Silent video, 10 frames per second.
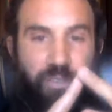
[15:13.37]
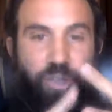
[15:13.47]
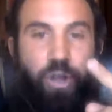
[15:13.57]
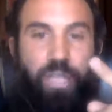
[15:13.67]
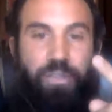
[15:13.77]
I
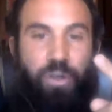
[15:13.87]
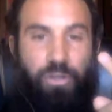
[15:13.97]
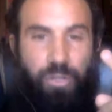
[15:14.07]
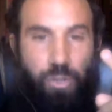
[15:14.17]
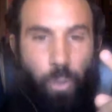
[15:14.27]
target
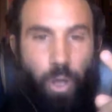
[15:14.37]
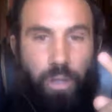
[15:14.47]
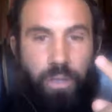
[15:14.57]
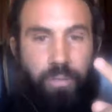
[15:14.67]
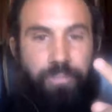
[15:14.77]
dogs on the
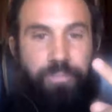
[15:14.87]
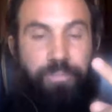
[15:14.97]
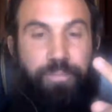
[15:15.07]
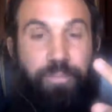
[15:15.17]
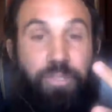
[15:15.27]
walk.
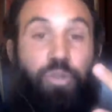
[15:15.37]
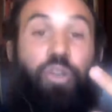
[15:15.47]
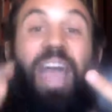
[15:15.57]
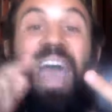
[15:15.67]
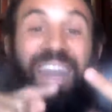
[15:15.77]
So
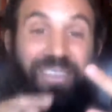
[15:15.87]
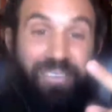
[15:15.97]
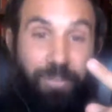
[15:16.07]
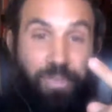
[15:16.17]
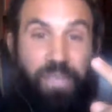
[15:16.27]
you're
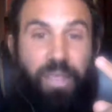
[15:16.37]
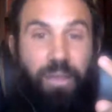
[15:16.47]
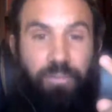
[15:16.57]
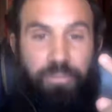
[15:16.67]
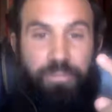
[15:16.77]
adding something
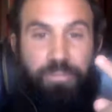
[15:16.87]
there.